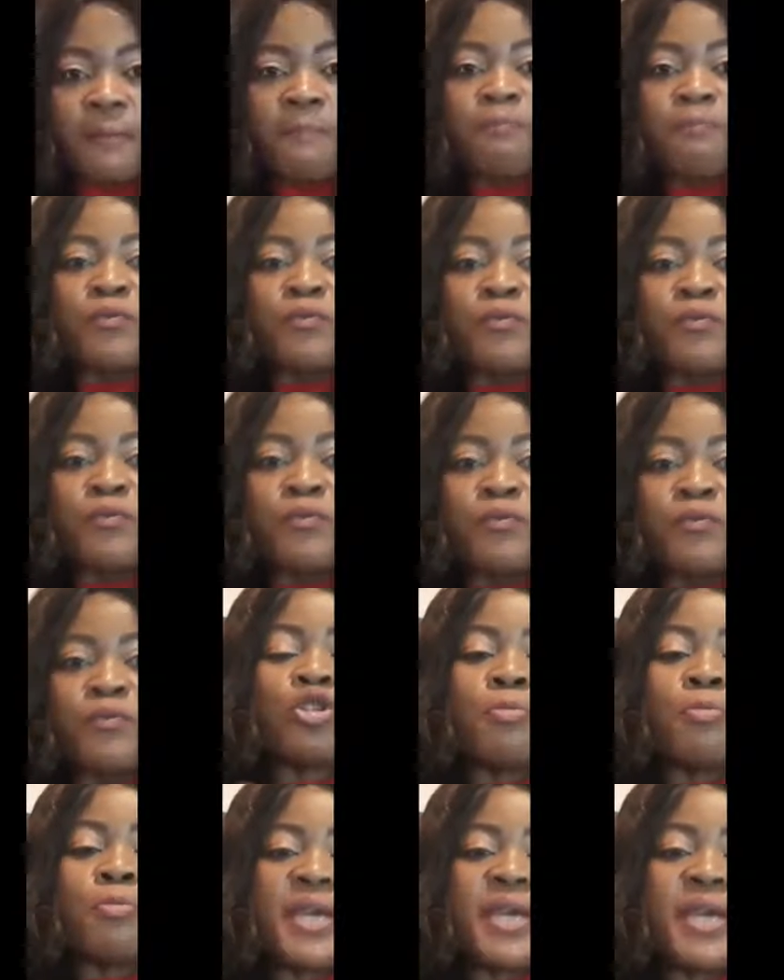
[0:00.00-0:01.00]
It should be
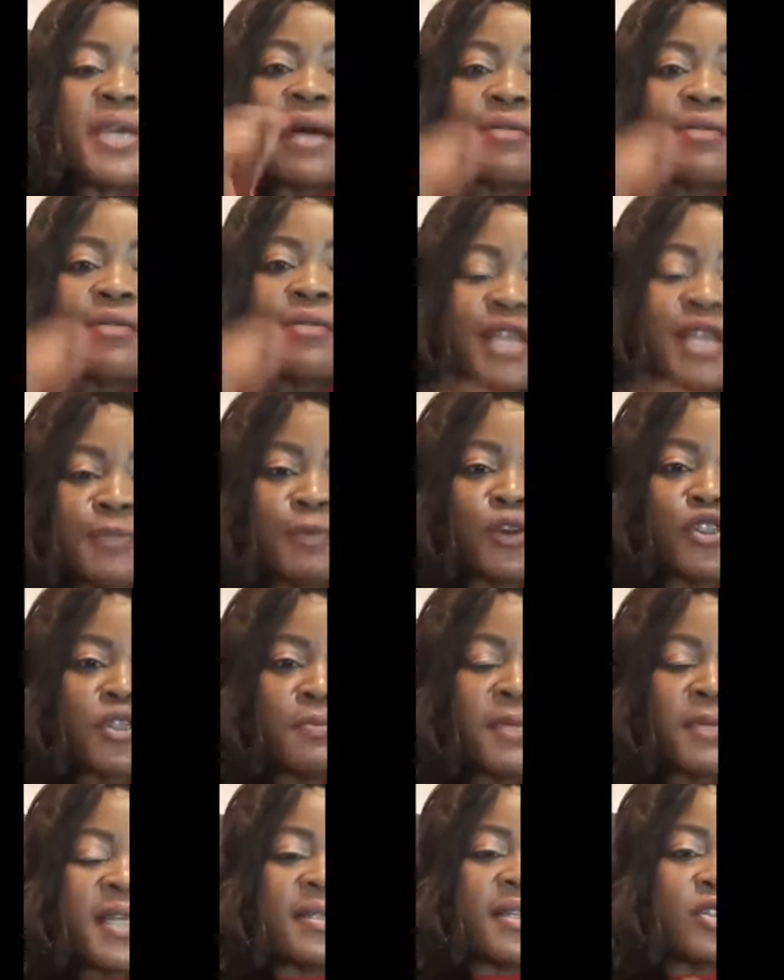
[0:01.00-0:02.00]
their
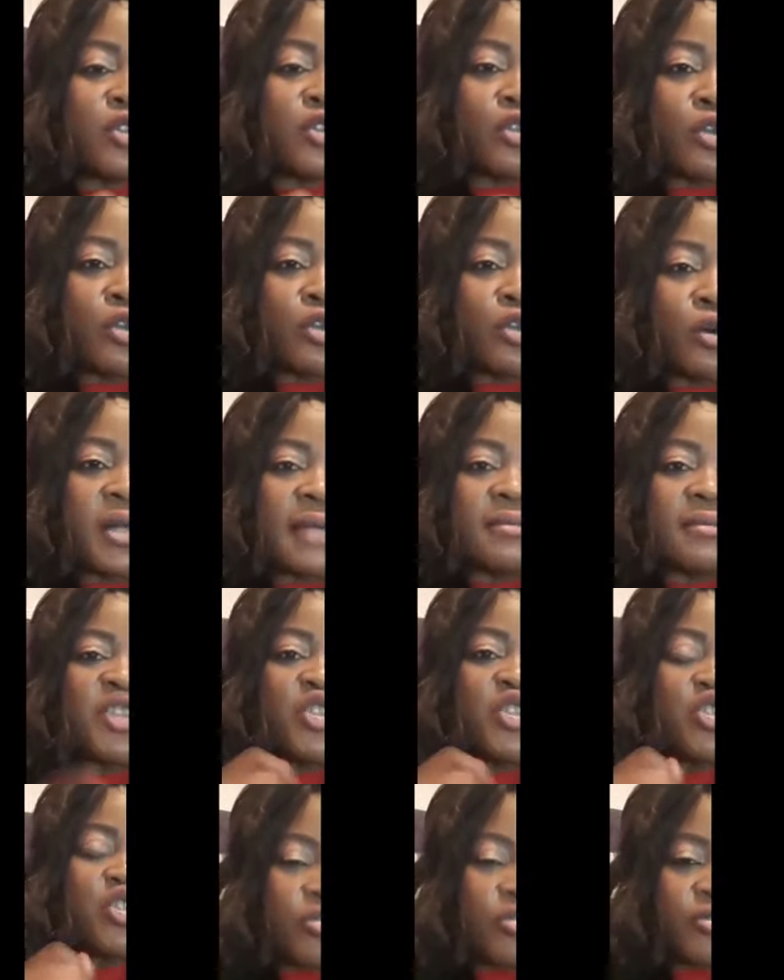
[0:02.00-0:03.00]
responsibility to know that these
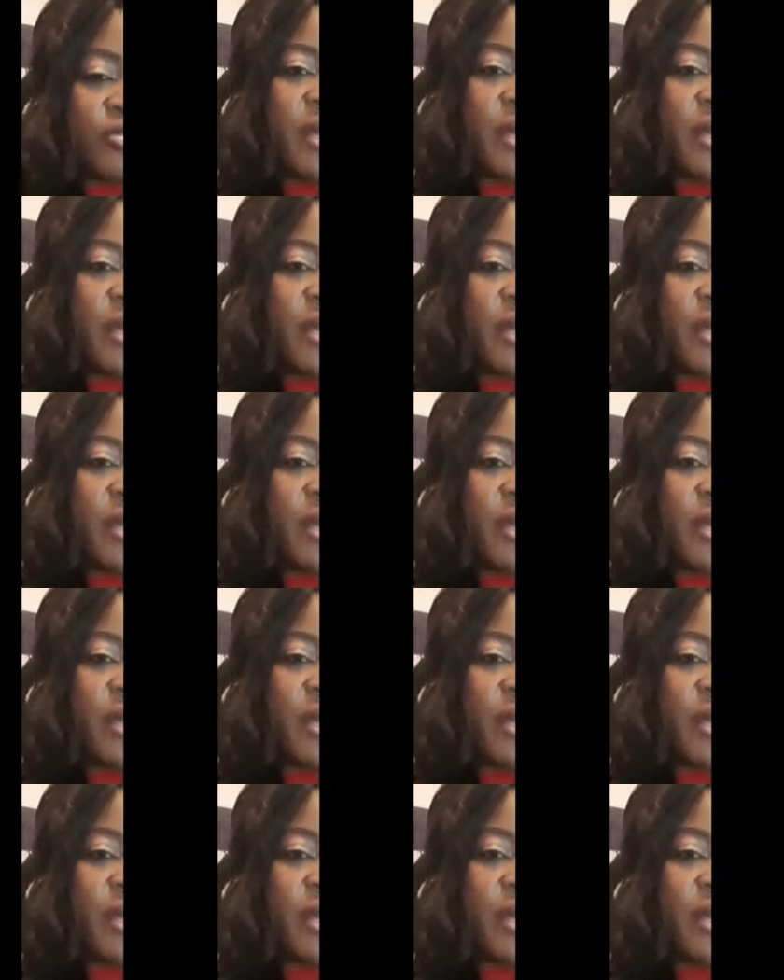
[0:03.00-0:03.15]
children